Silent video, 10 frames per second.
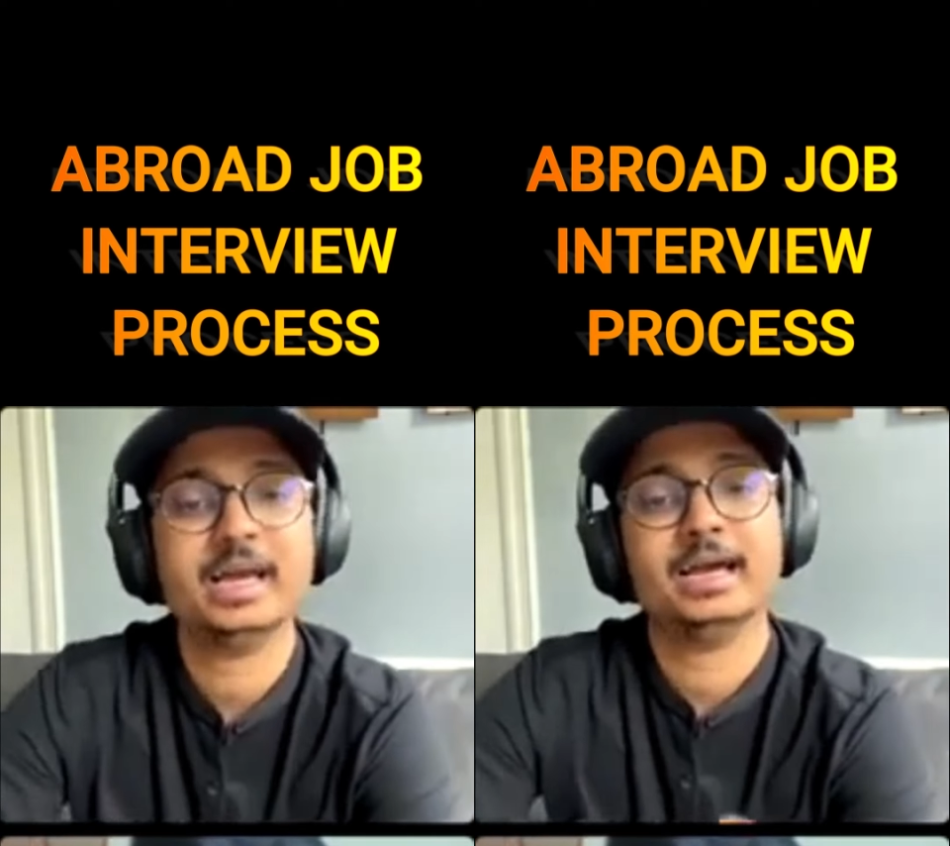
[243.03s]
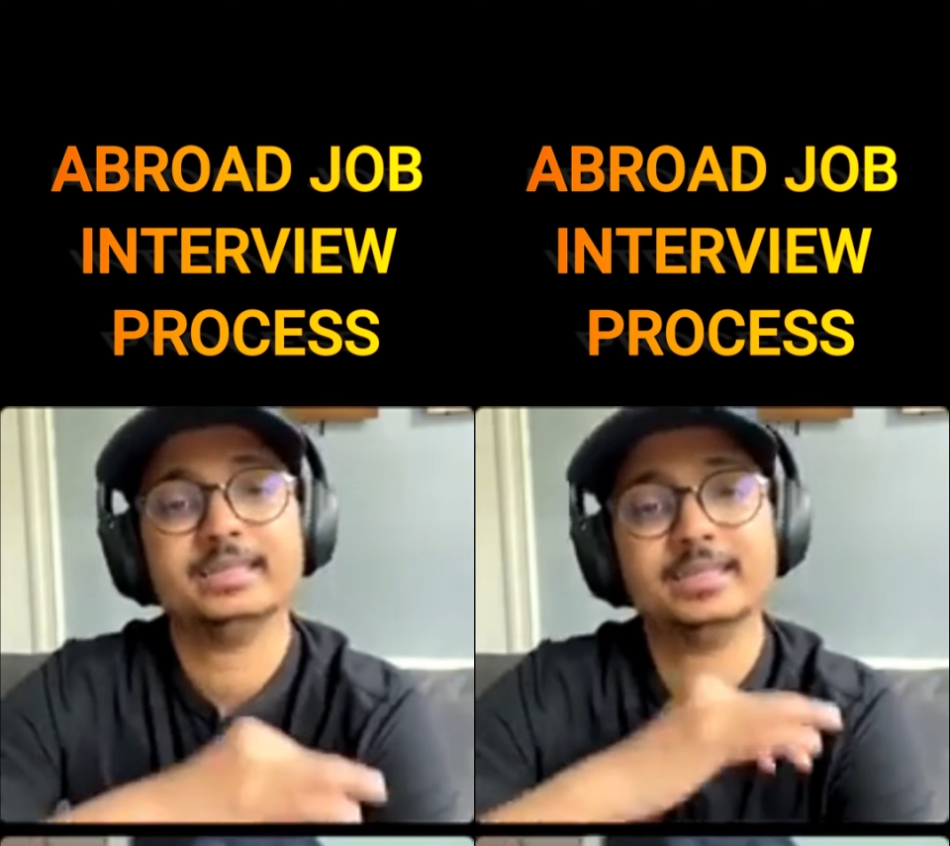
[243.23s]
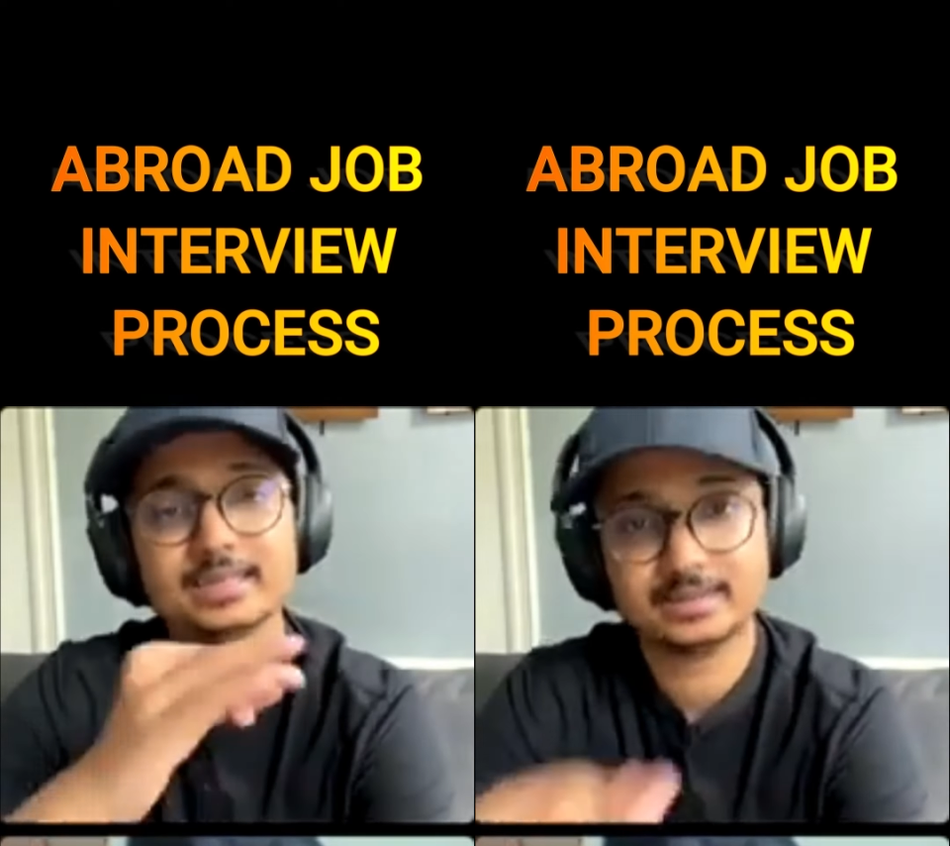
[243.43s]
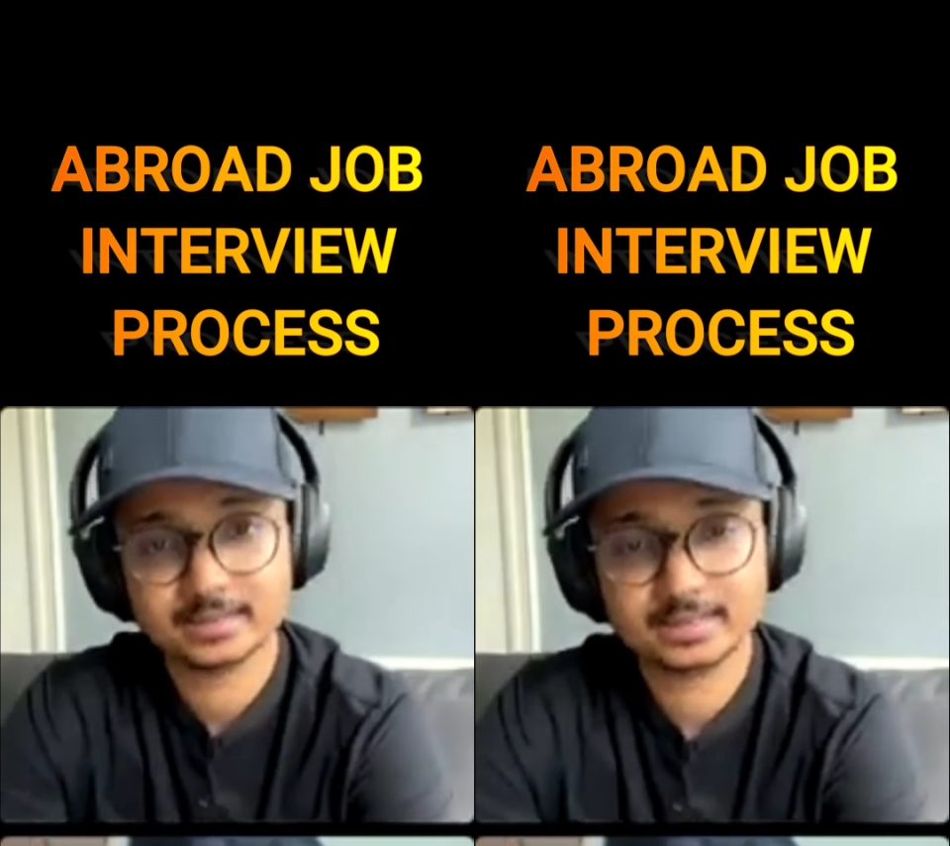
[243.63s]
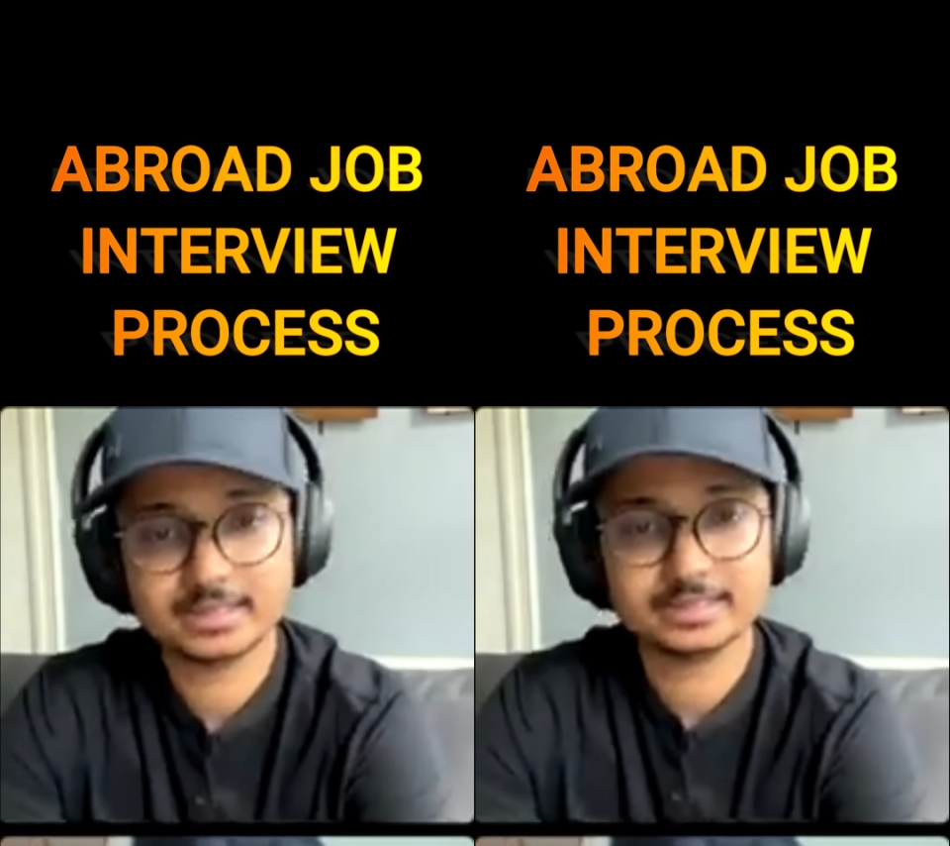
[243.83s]
And then the
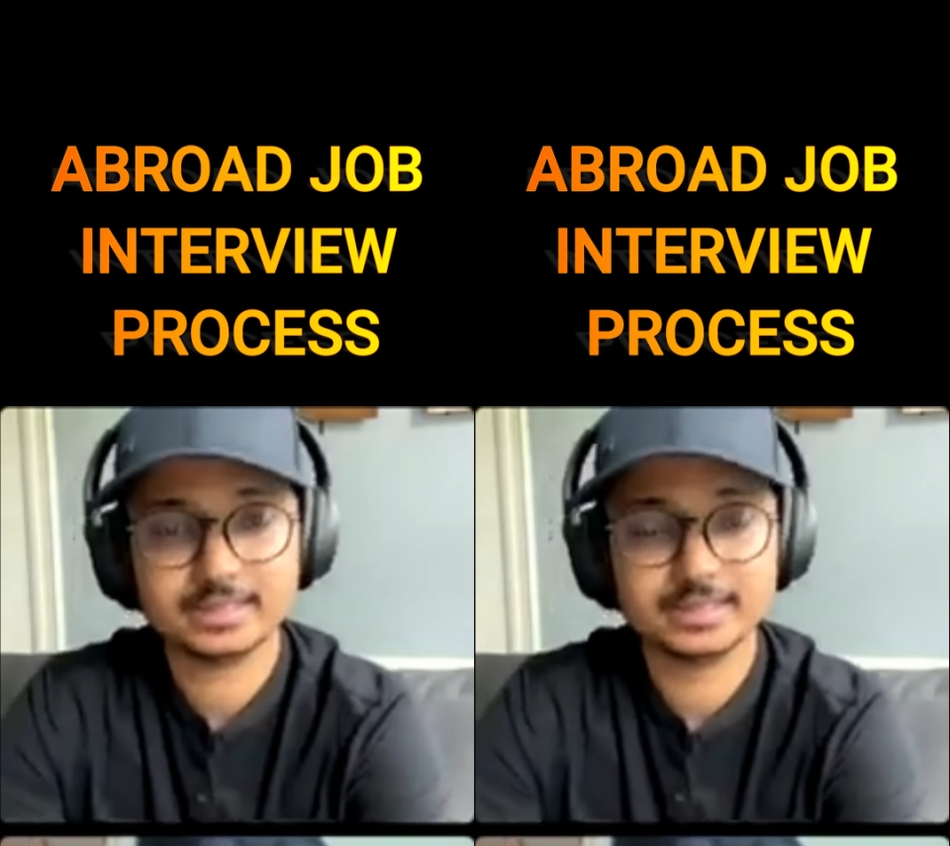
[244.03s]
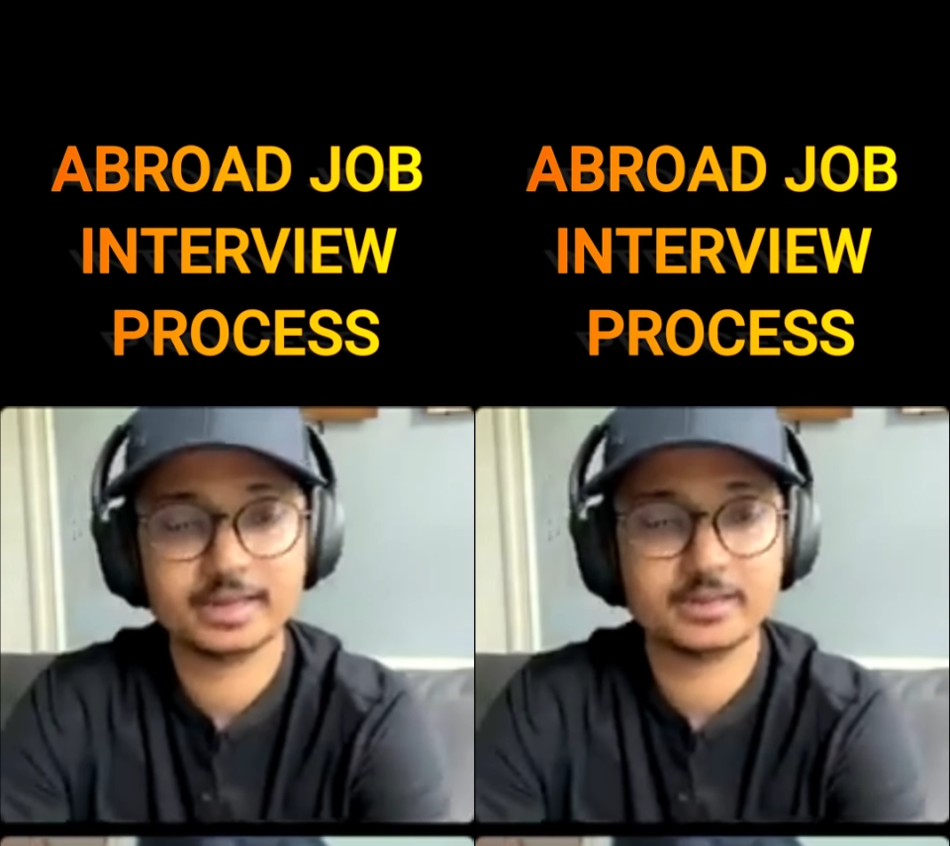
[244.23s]
third thing that they